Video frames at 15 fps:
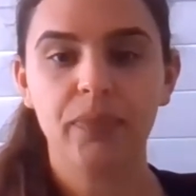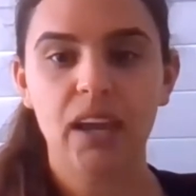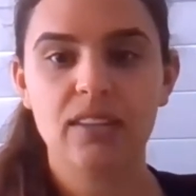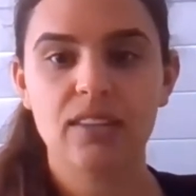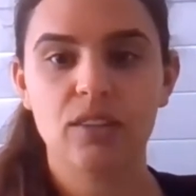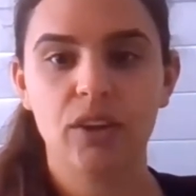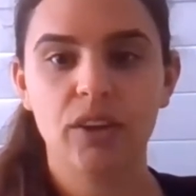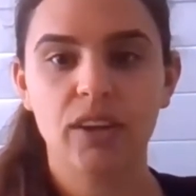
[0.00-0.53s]

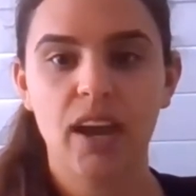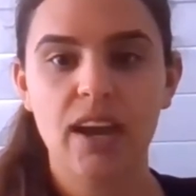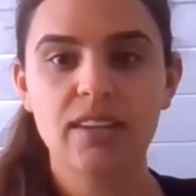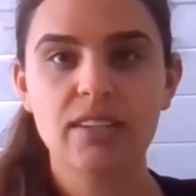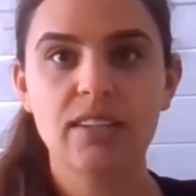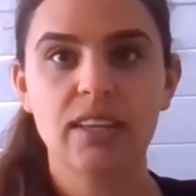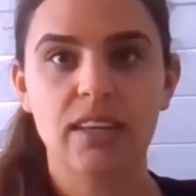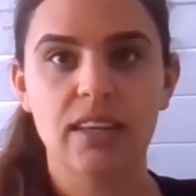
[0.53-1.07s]
It's
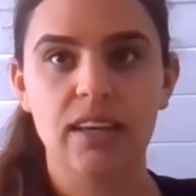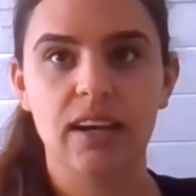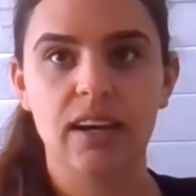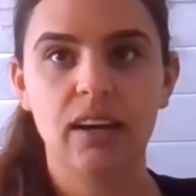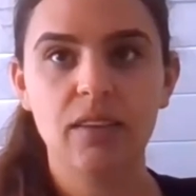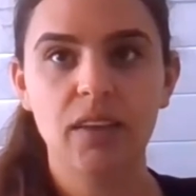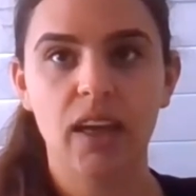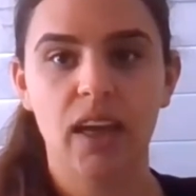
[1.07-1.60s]
located
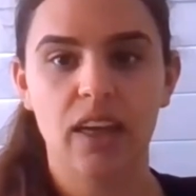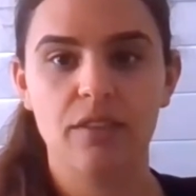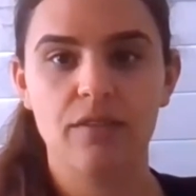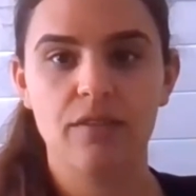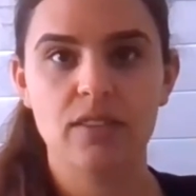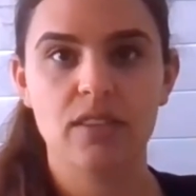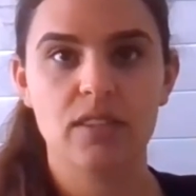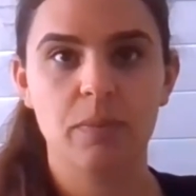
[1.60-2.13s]
here in the
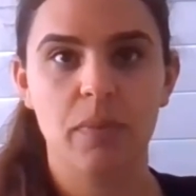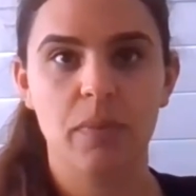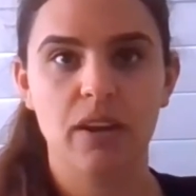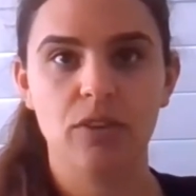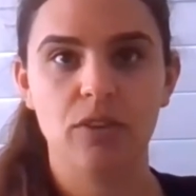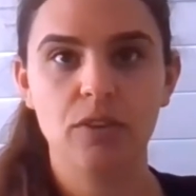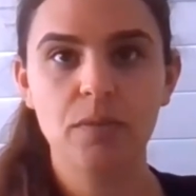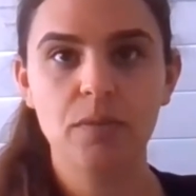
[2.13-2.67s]
visits
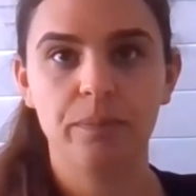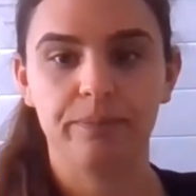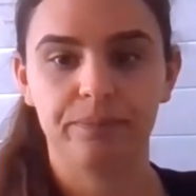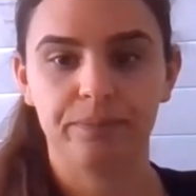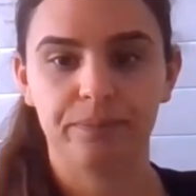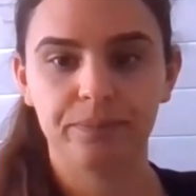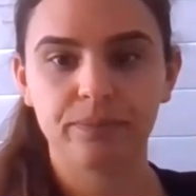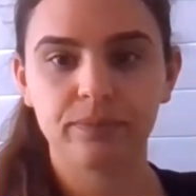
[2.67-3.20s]
menu,
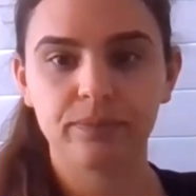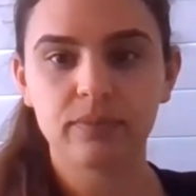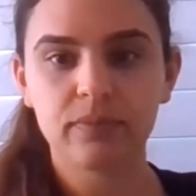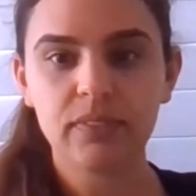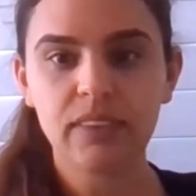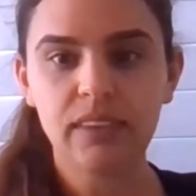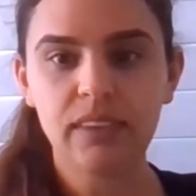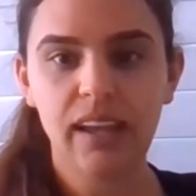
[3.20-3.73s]

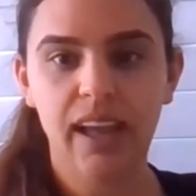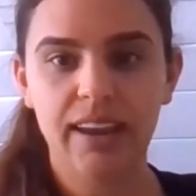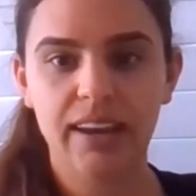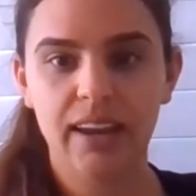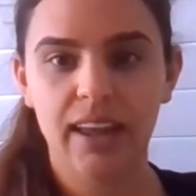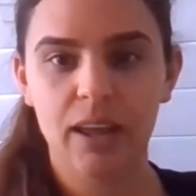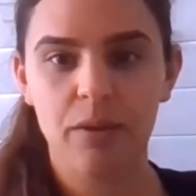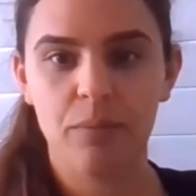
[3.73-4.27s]

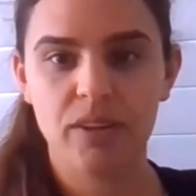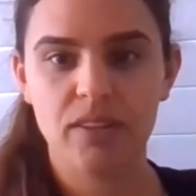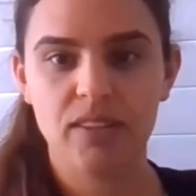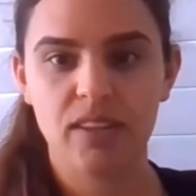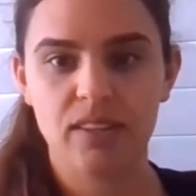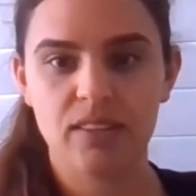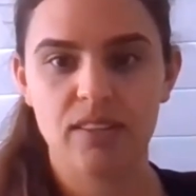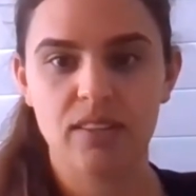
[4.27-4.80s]
and it
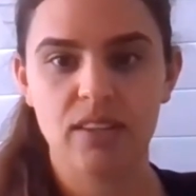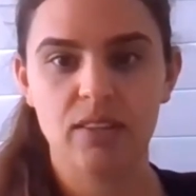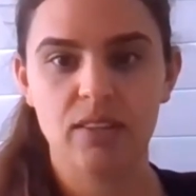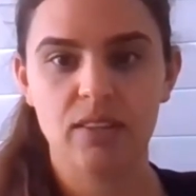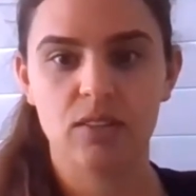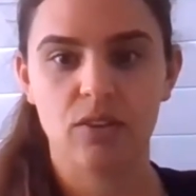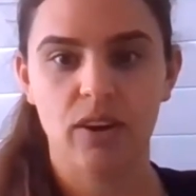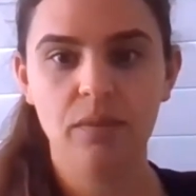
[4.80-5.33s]
brings us to
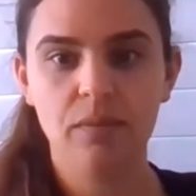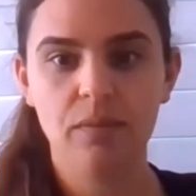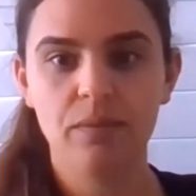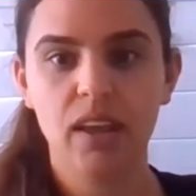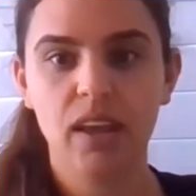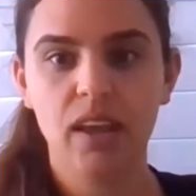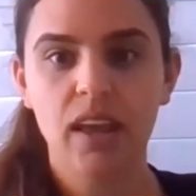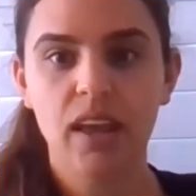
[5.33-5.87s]
this
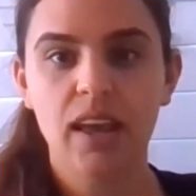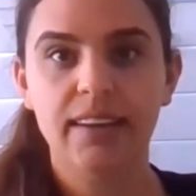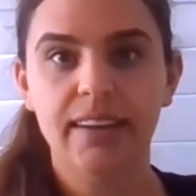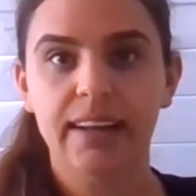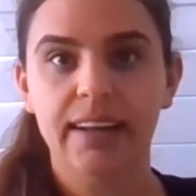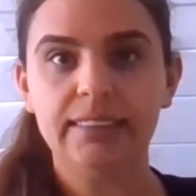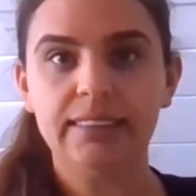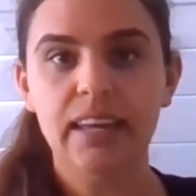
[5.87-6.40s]
screen.
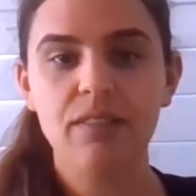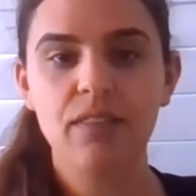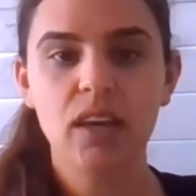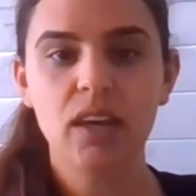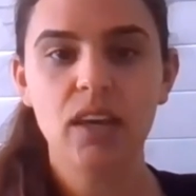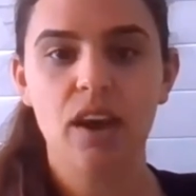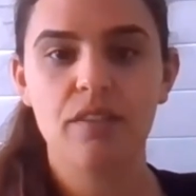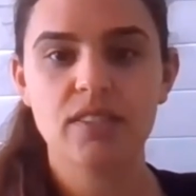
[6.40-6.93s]
Now,
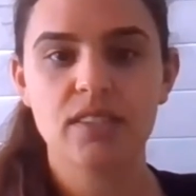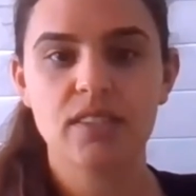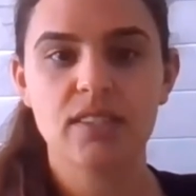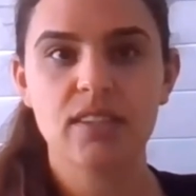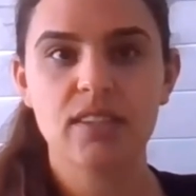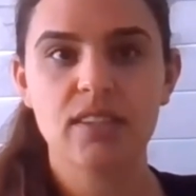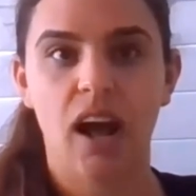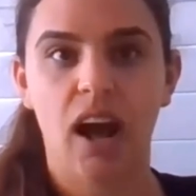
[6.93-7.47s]
leaving a
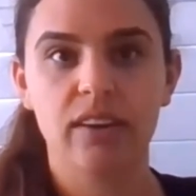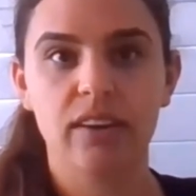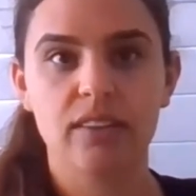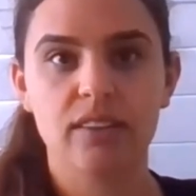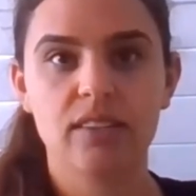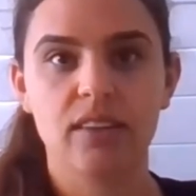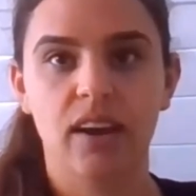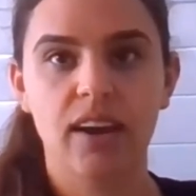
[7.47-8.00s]
visit
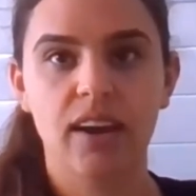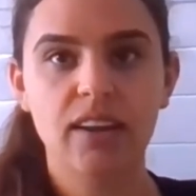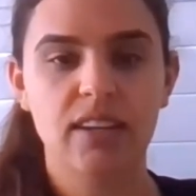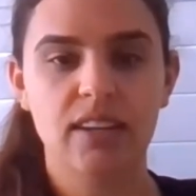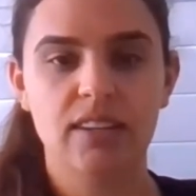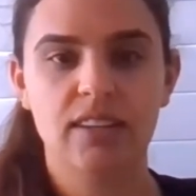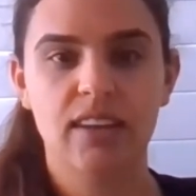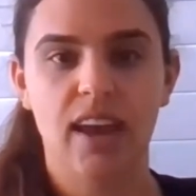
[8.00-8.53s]

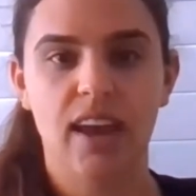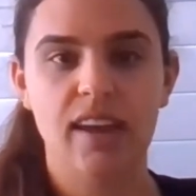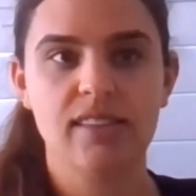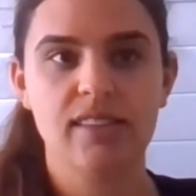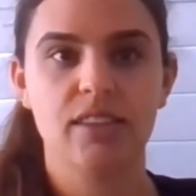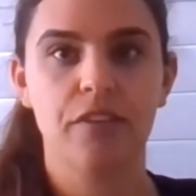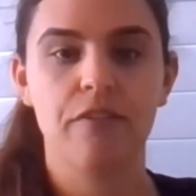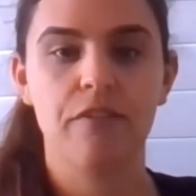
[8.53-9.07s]
unsigned
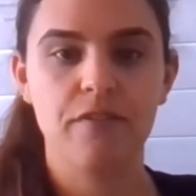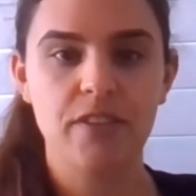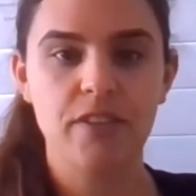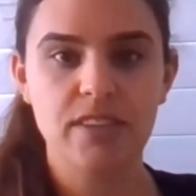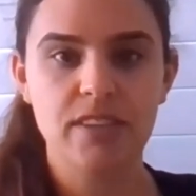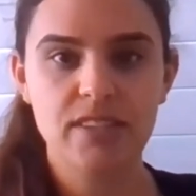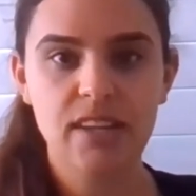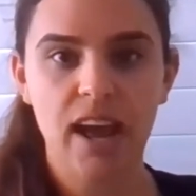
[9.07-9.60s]
indicates that the
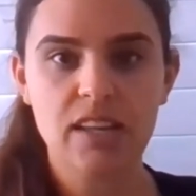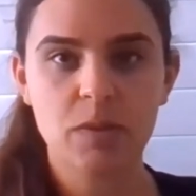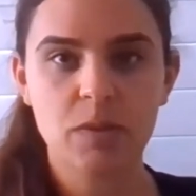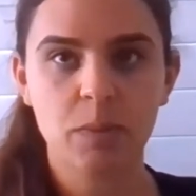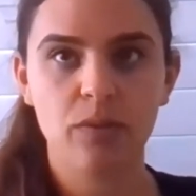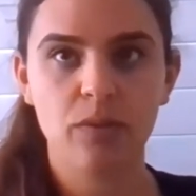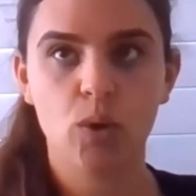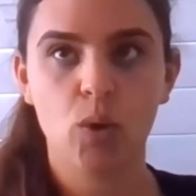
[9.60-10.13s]
visit
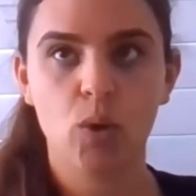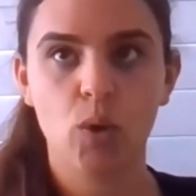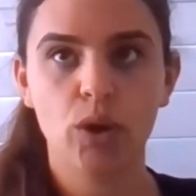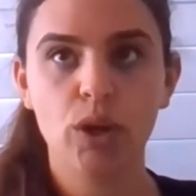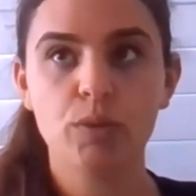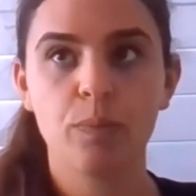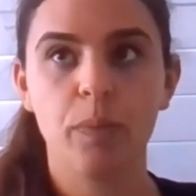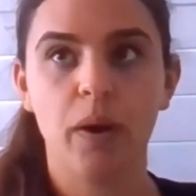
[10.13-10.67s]
has been
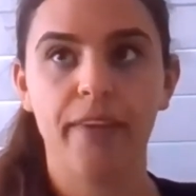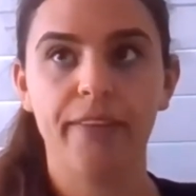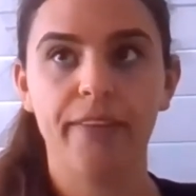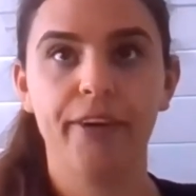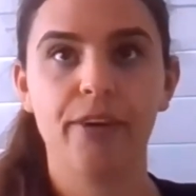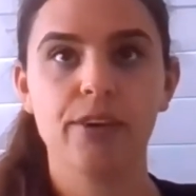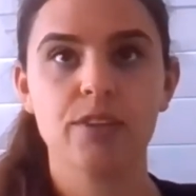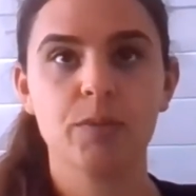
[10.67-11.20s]
recorded, but
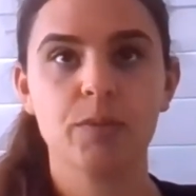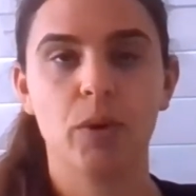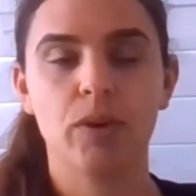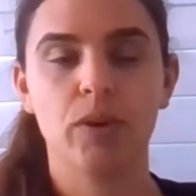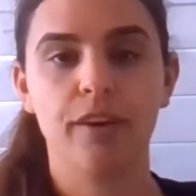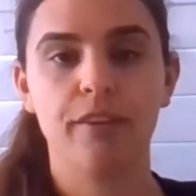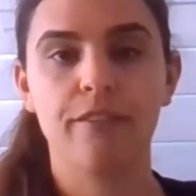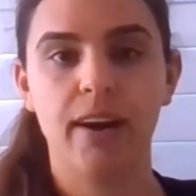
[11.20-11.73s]
the
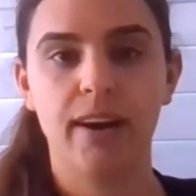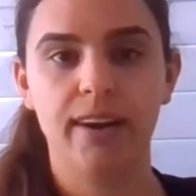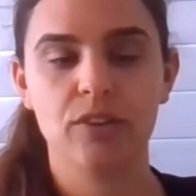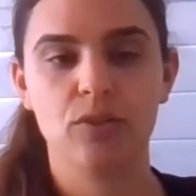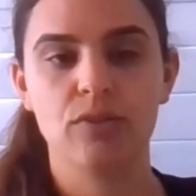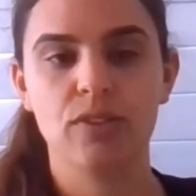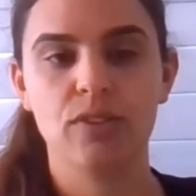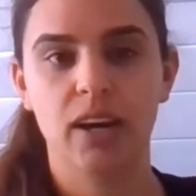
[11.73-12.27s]
corresponding
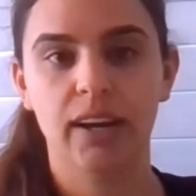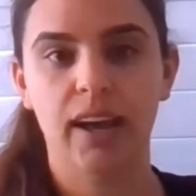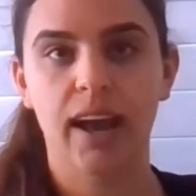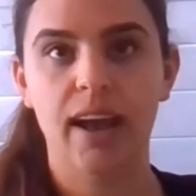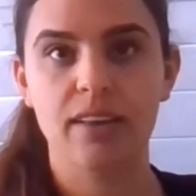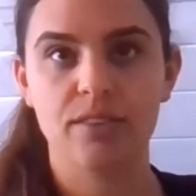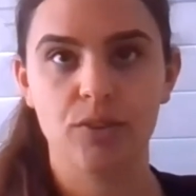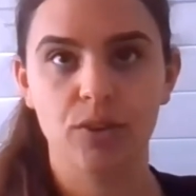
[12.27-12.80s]
financial data
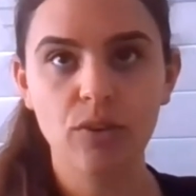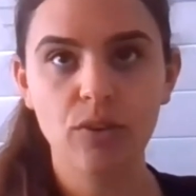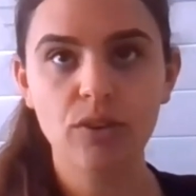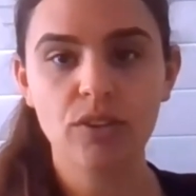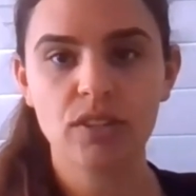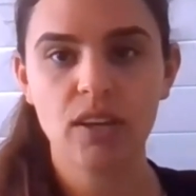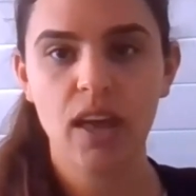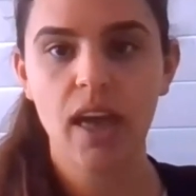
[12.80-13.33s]
has
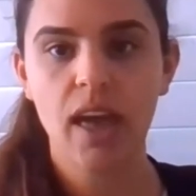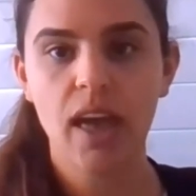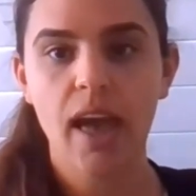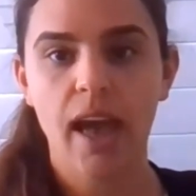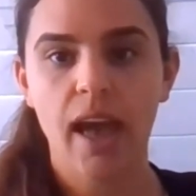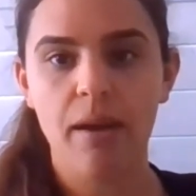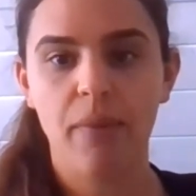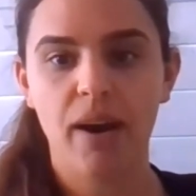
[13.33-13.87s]
not.
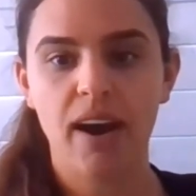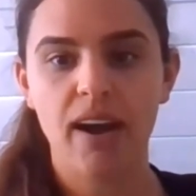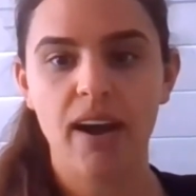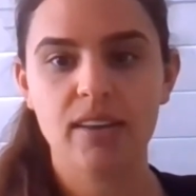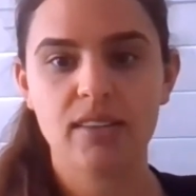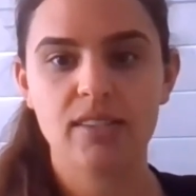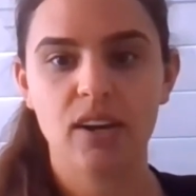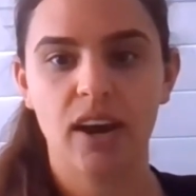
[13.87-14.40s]
And
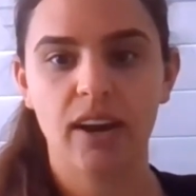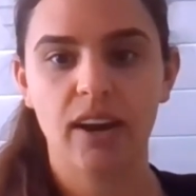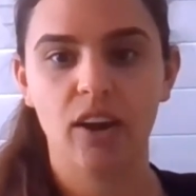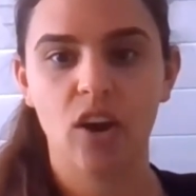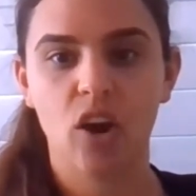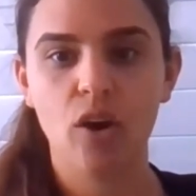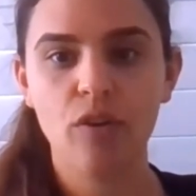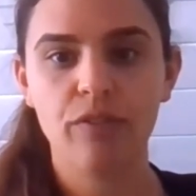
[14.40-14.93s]
by
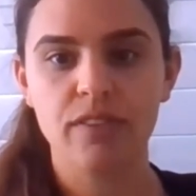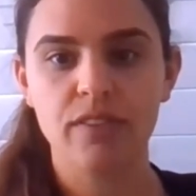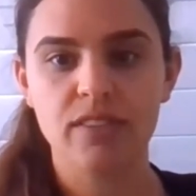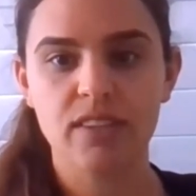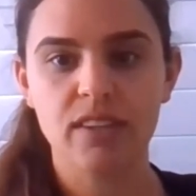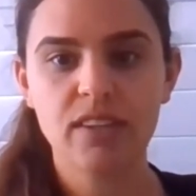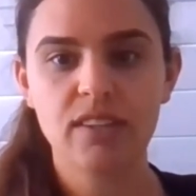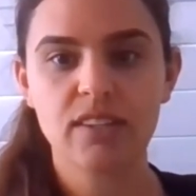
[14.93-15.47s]
signing off a
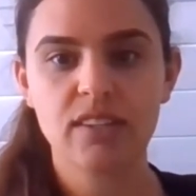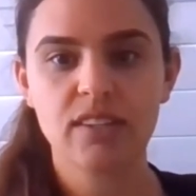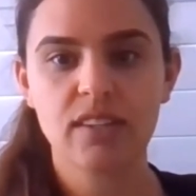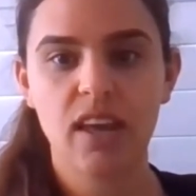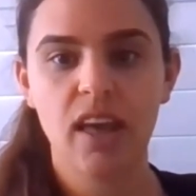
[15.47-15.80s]
visit,